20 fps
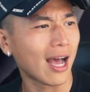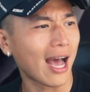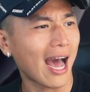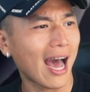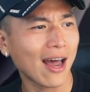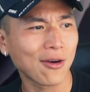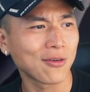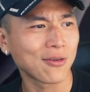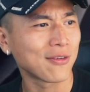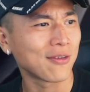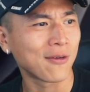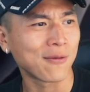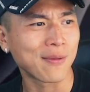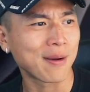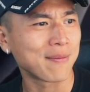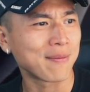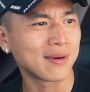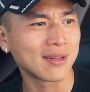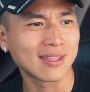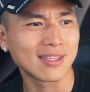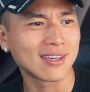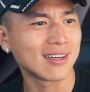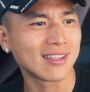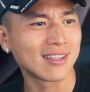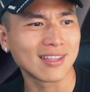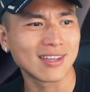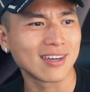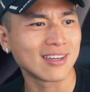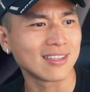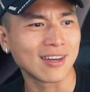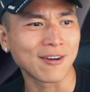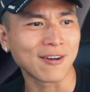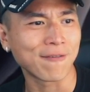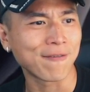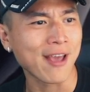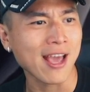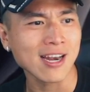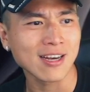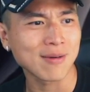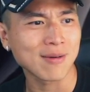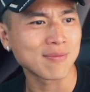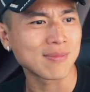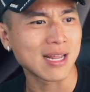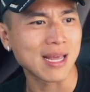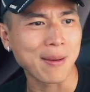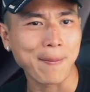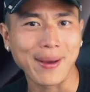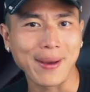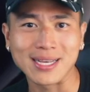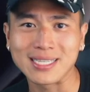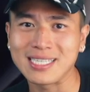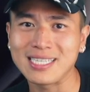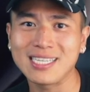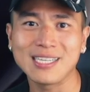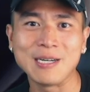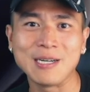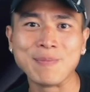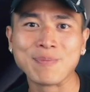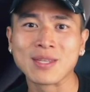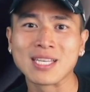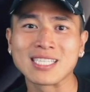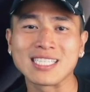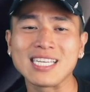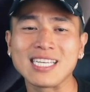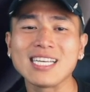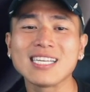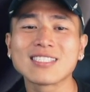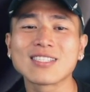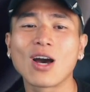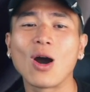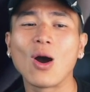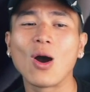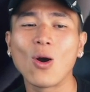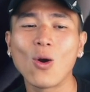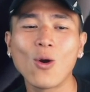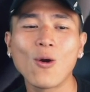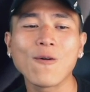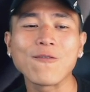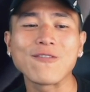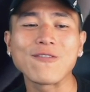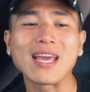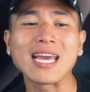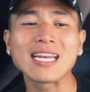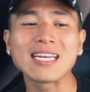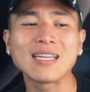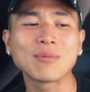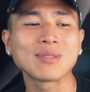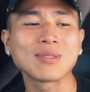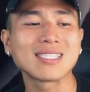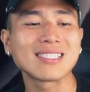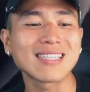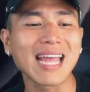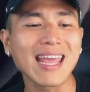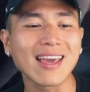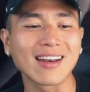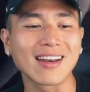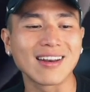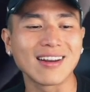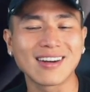I don't even remember their fandom name, but she is a whole fandom stan,